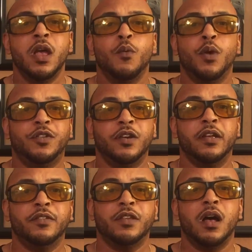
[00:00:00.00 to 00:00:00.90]
which
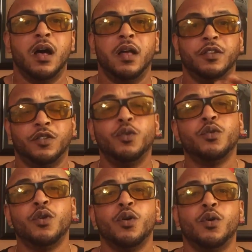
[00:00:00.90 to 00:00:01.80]
is uh, this little
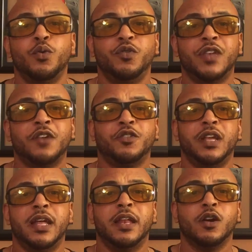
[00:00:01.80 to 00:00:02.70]
girl who's
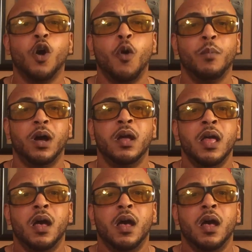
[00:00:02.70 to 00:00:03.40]
actually in a coma.